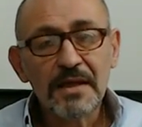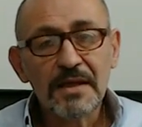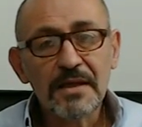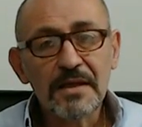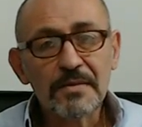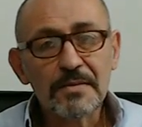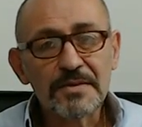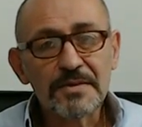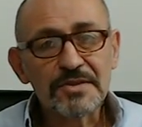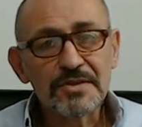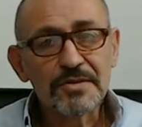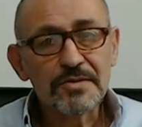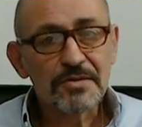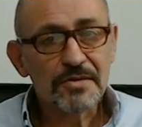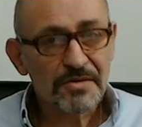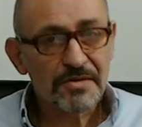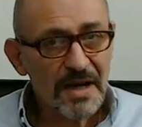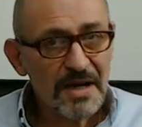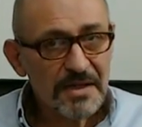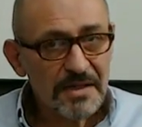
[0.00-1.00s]
He was a
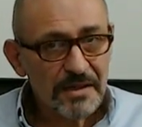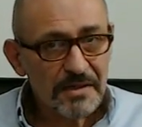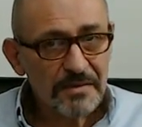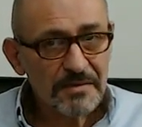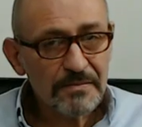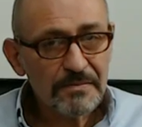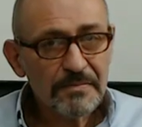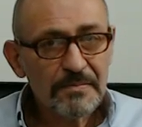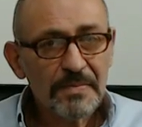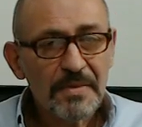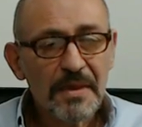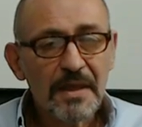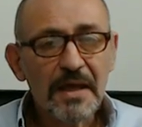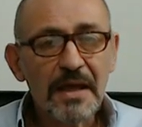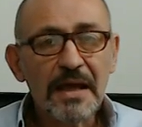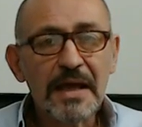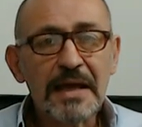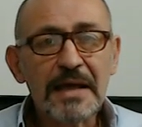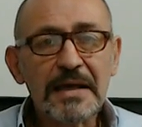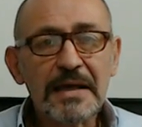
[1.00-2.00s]
Ukrainian,
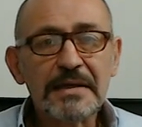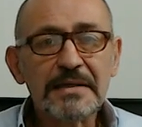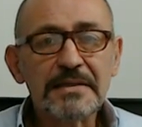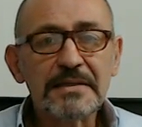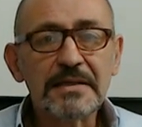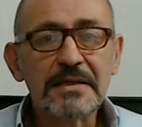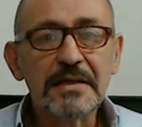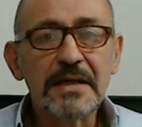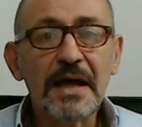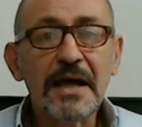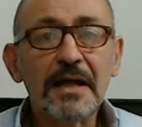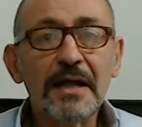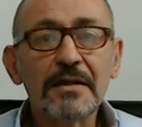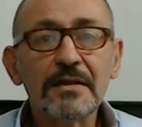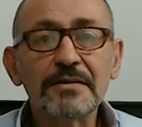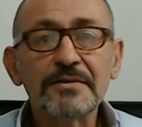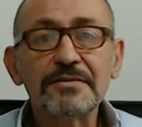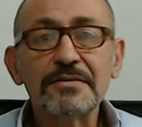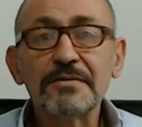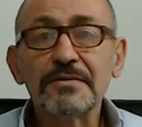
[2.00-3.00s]
and he
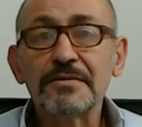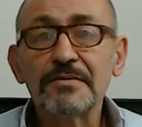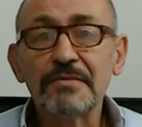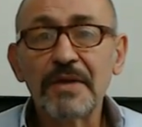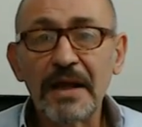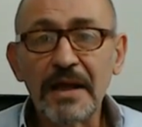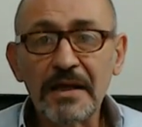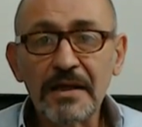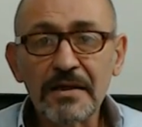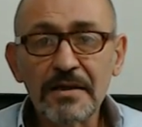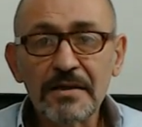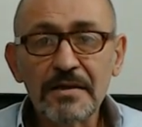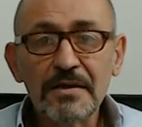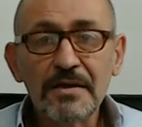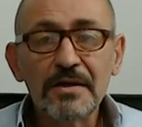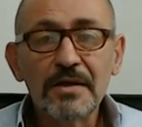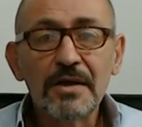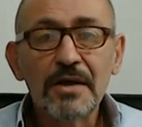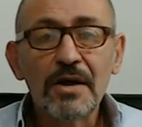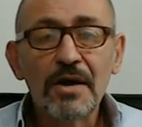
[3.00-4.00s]
held the rank
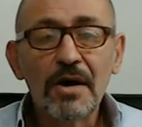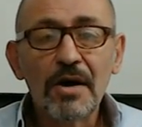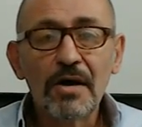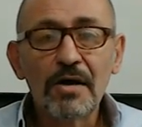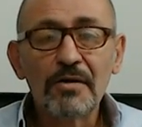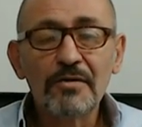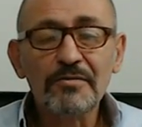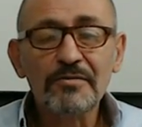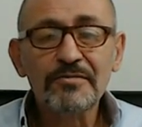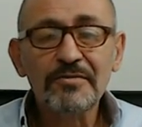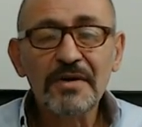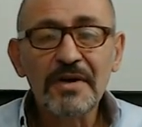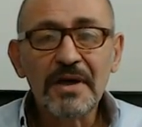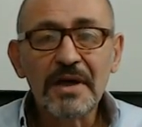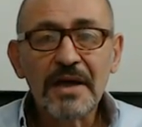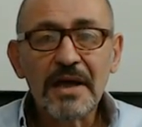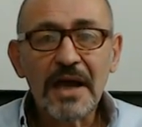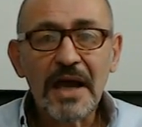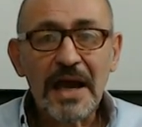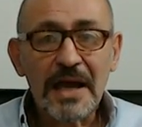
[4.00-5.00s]
of
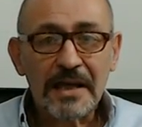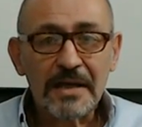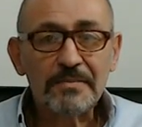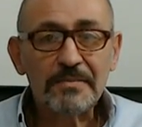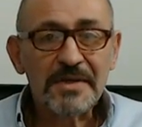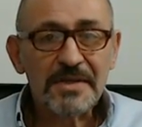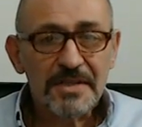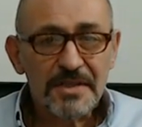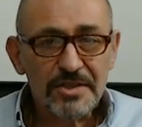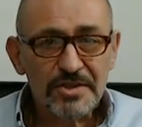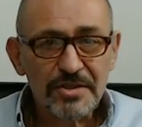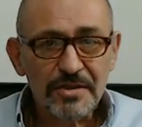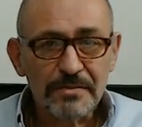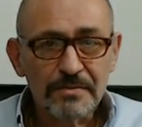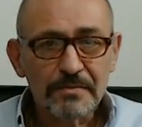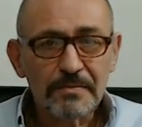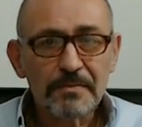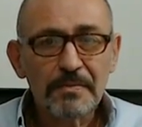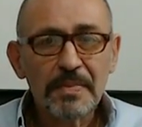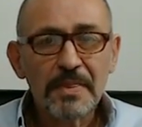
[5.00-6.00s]

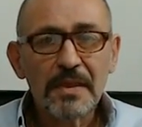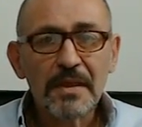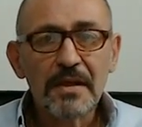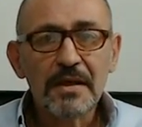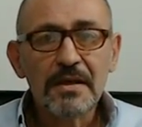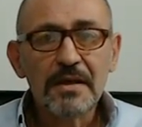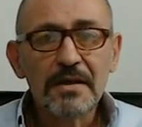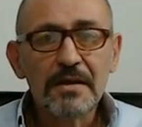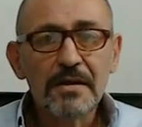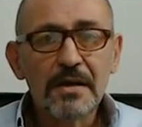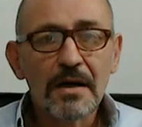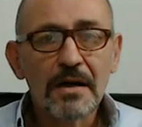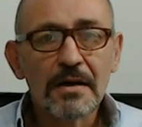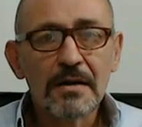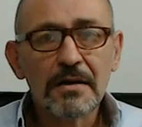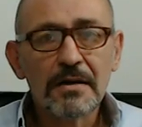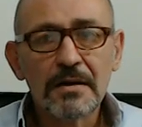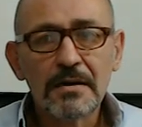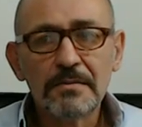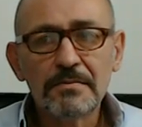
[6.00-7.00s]
academician.
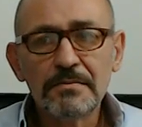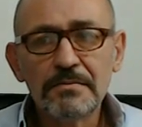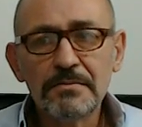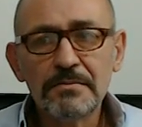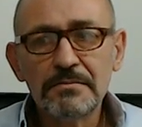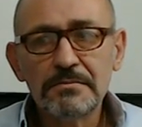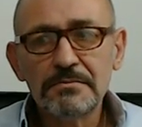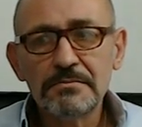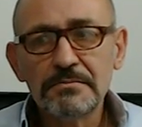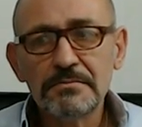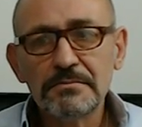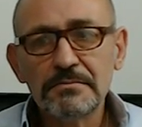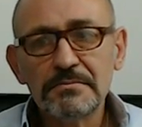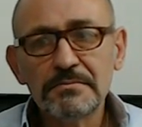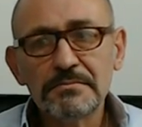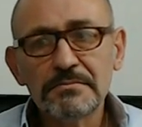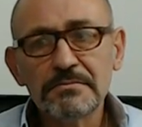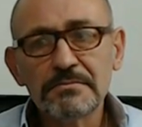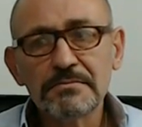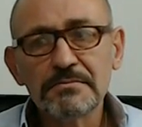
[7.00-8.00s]

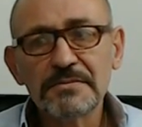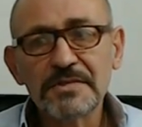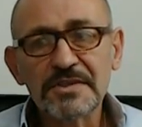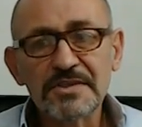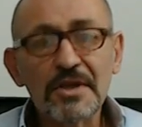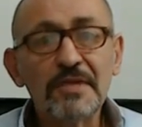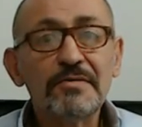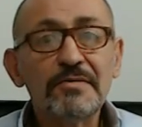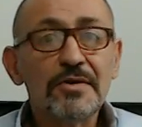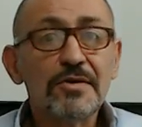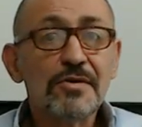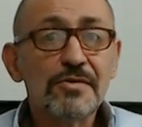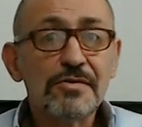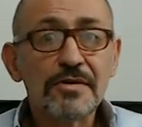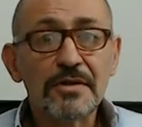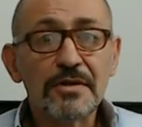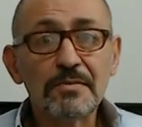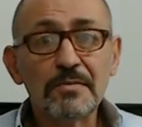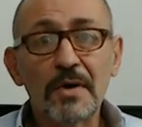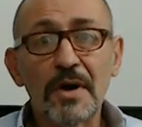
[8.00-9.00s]
The Soviet
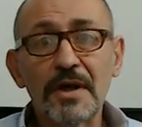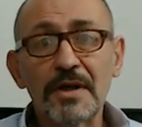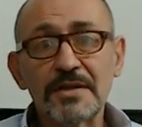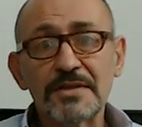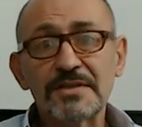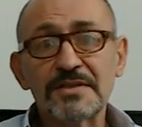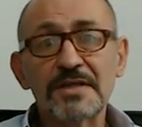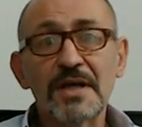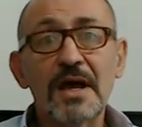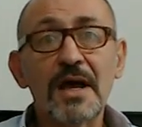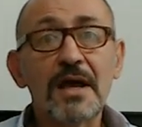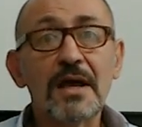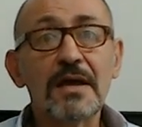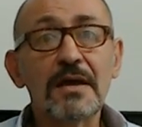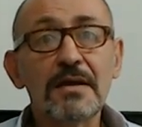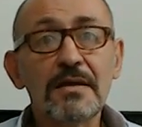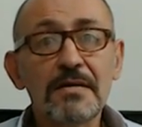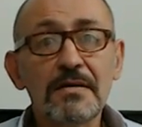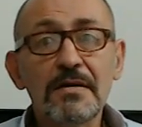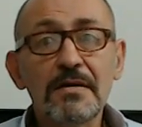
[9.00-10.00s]
Union was
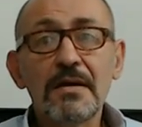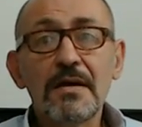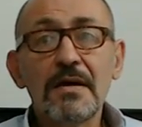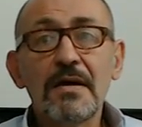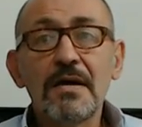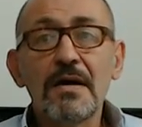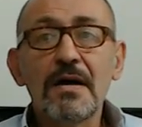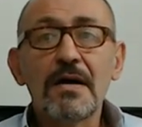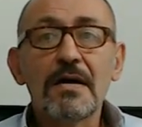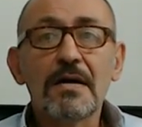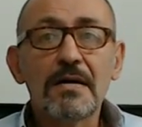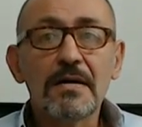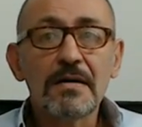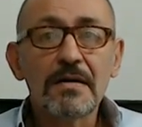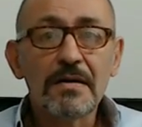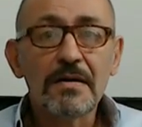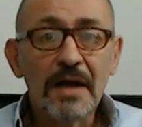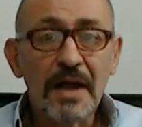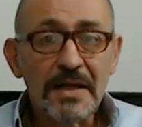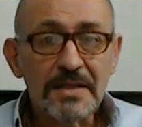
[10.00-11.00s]

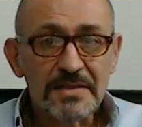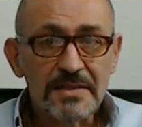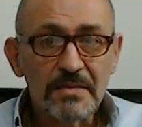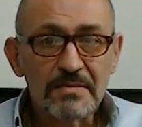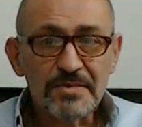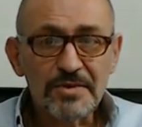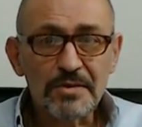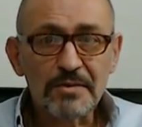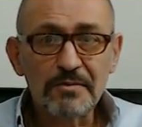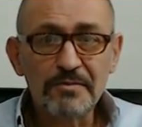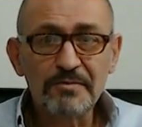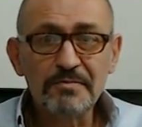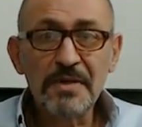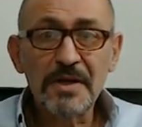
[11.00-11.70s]
had some sort of